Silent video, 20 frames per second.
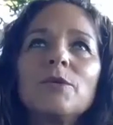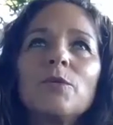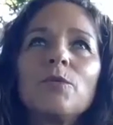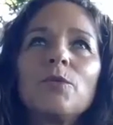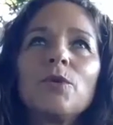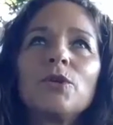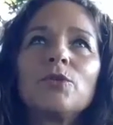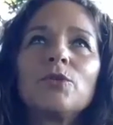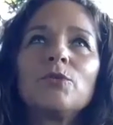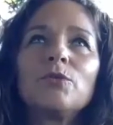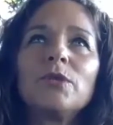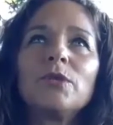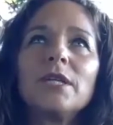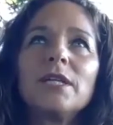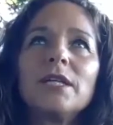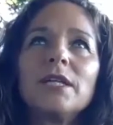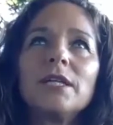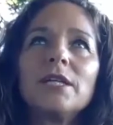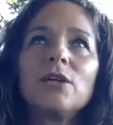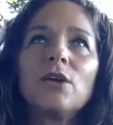what
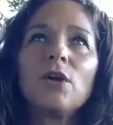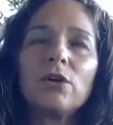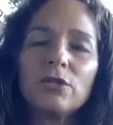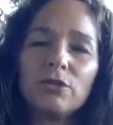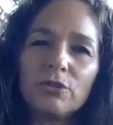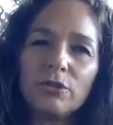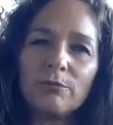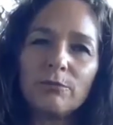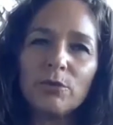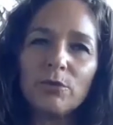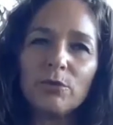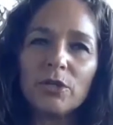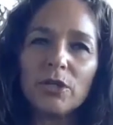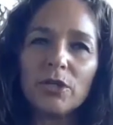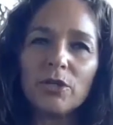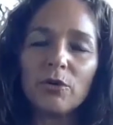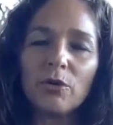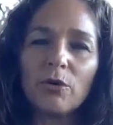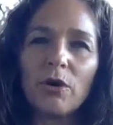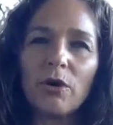really
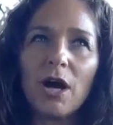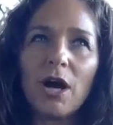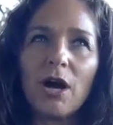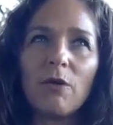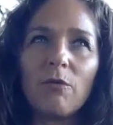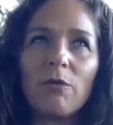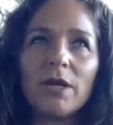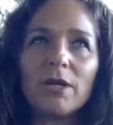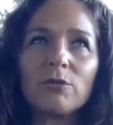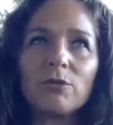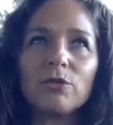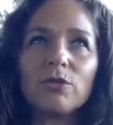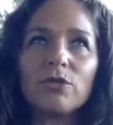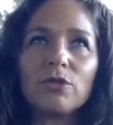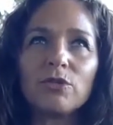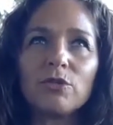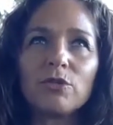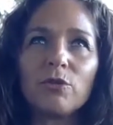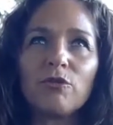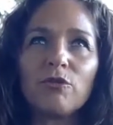contributed or how I could
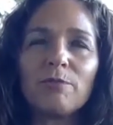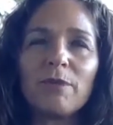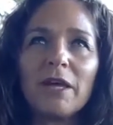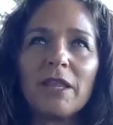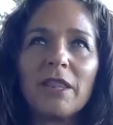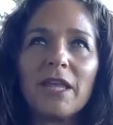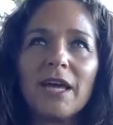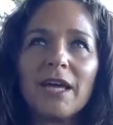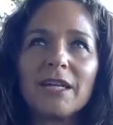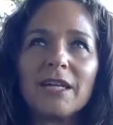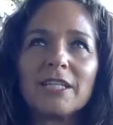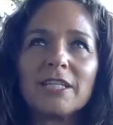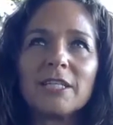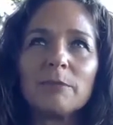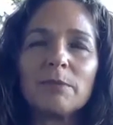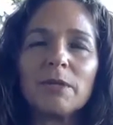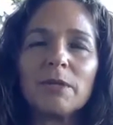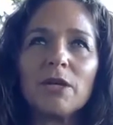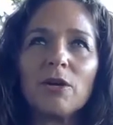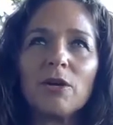serve by that is
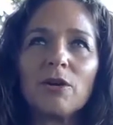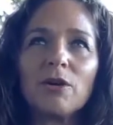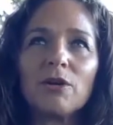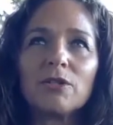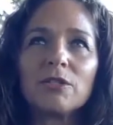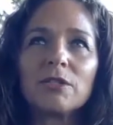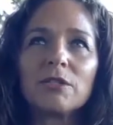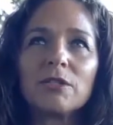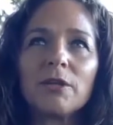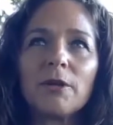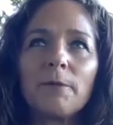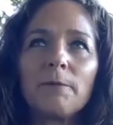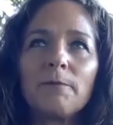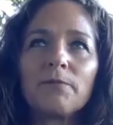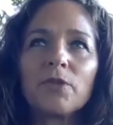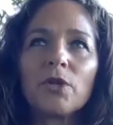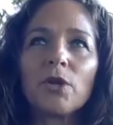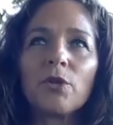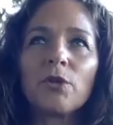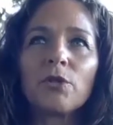because
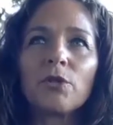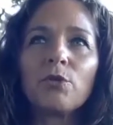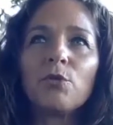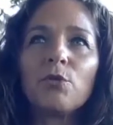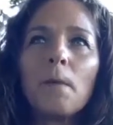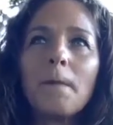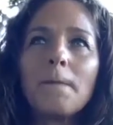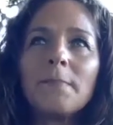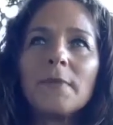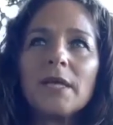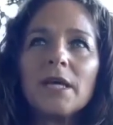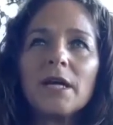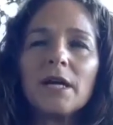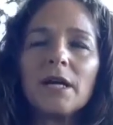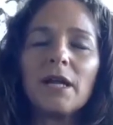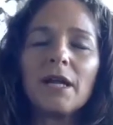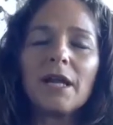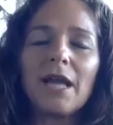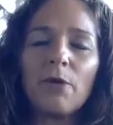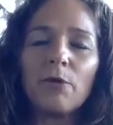through me
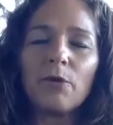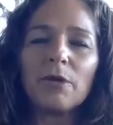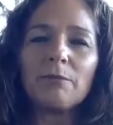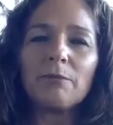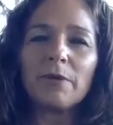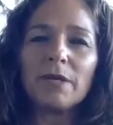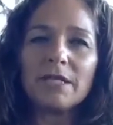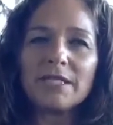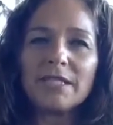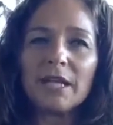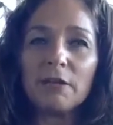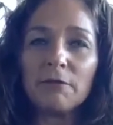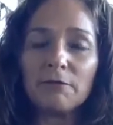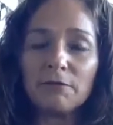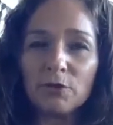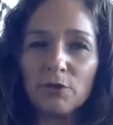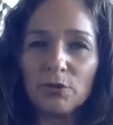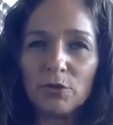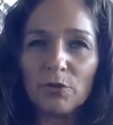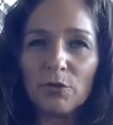allowing myself
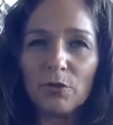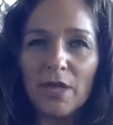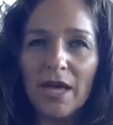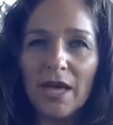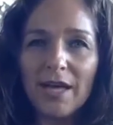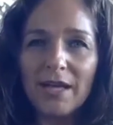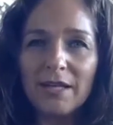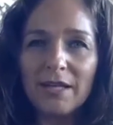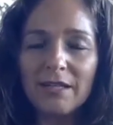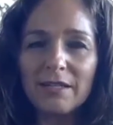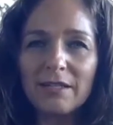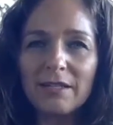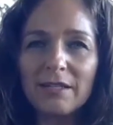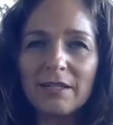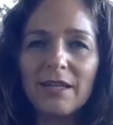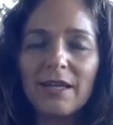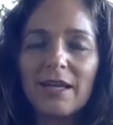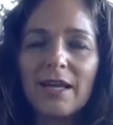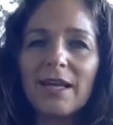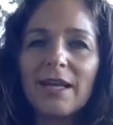to do that,
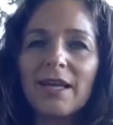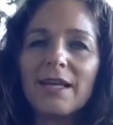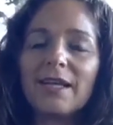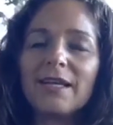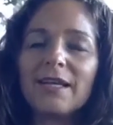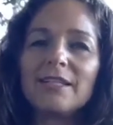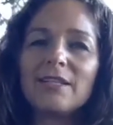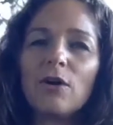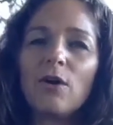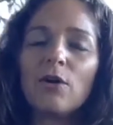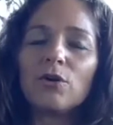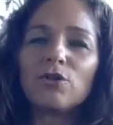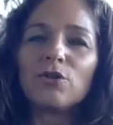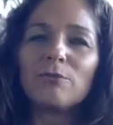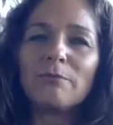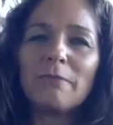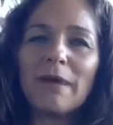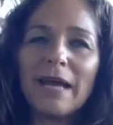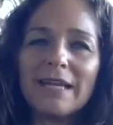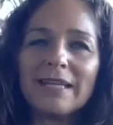it
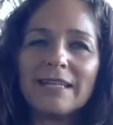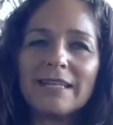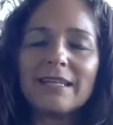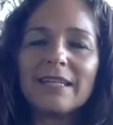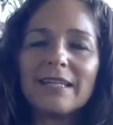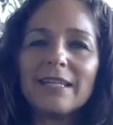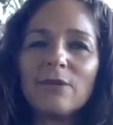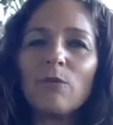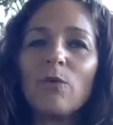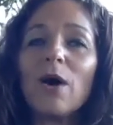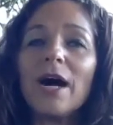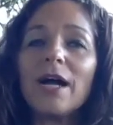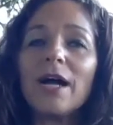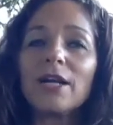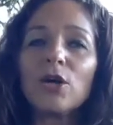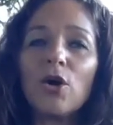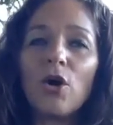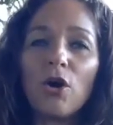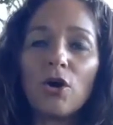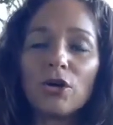automatically or
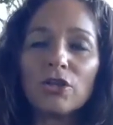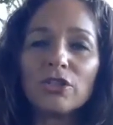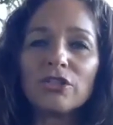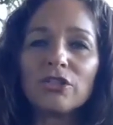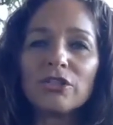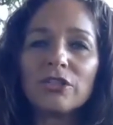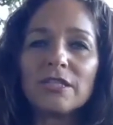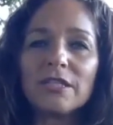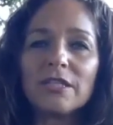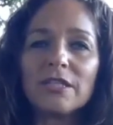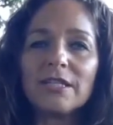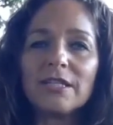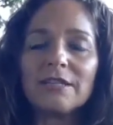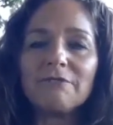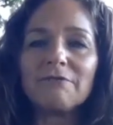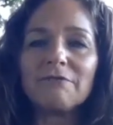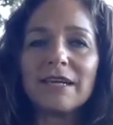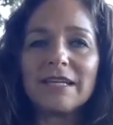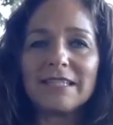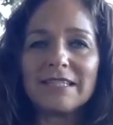unconsciously
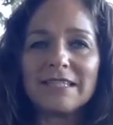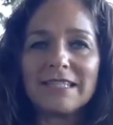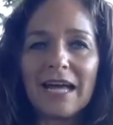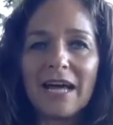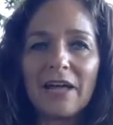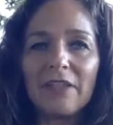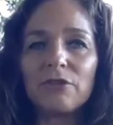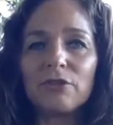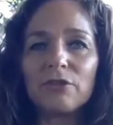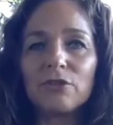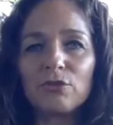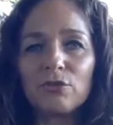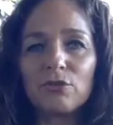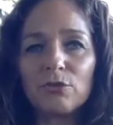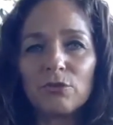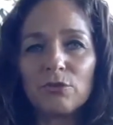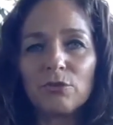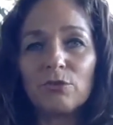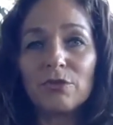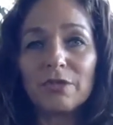invites others to
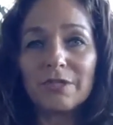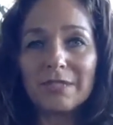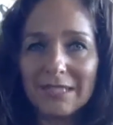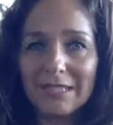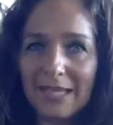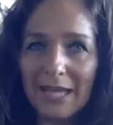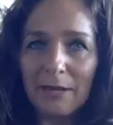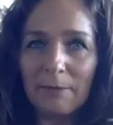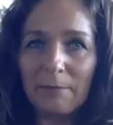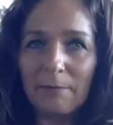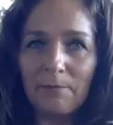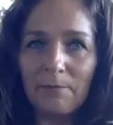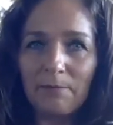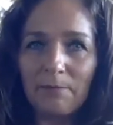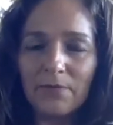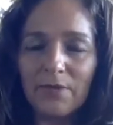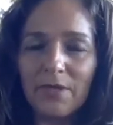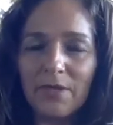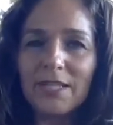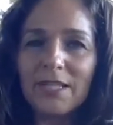do the same.
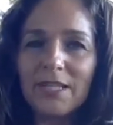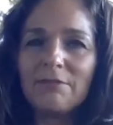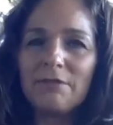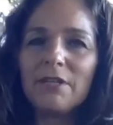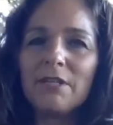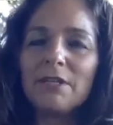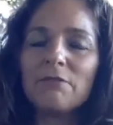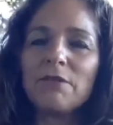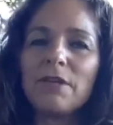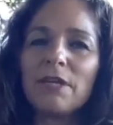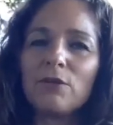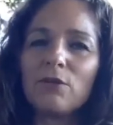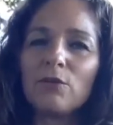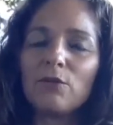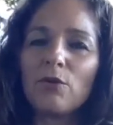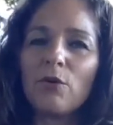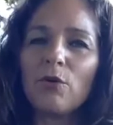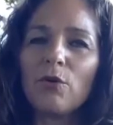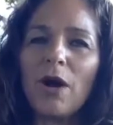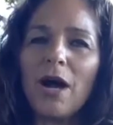And even if they don't
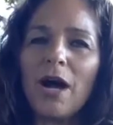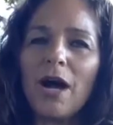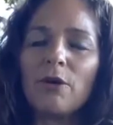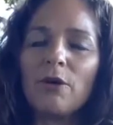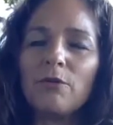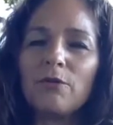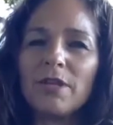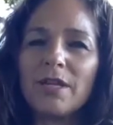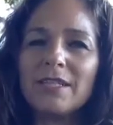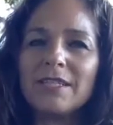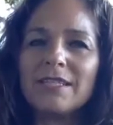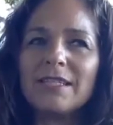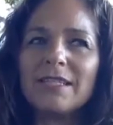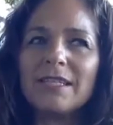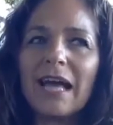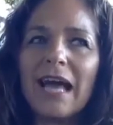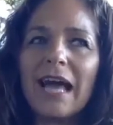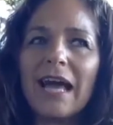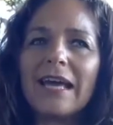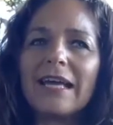know how, they
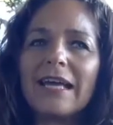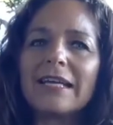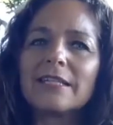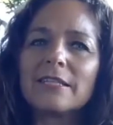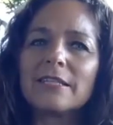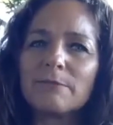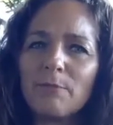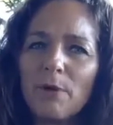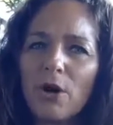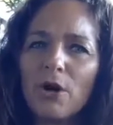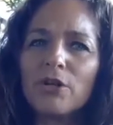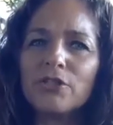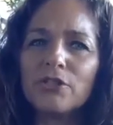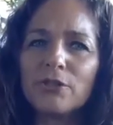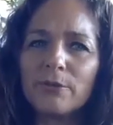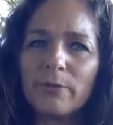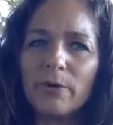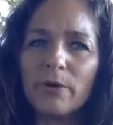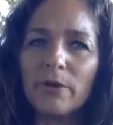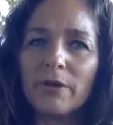see, hey, it's
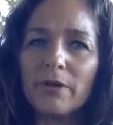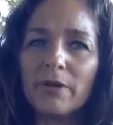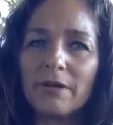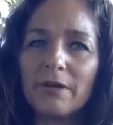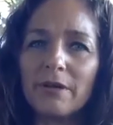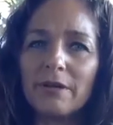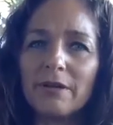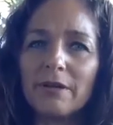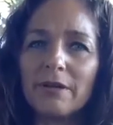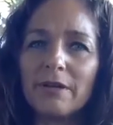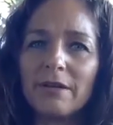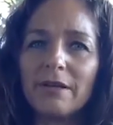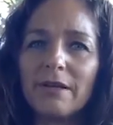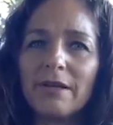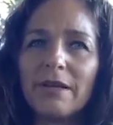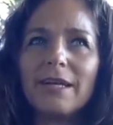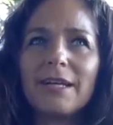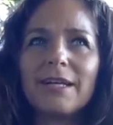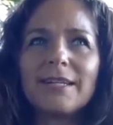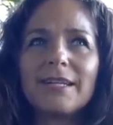possible.
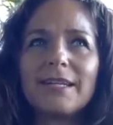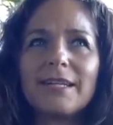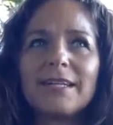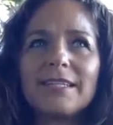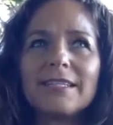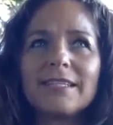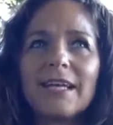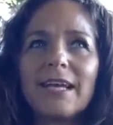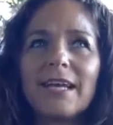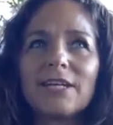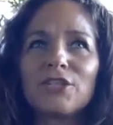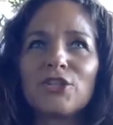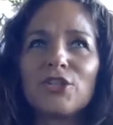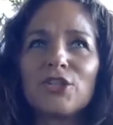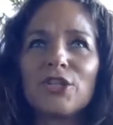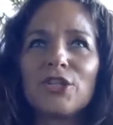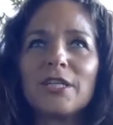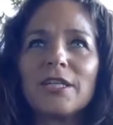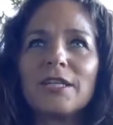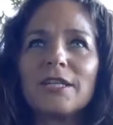It is
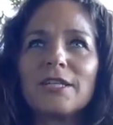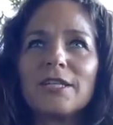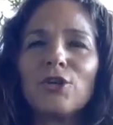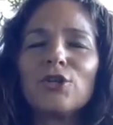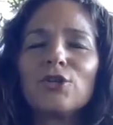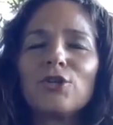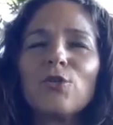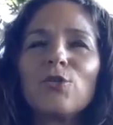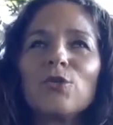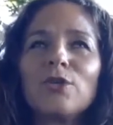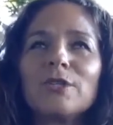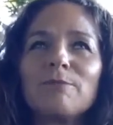actually not only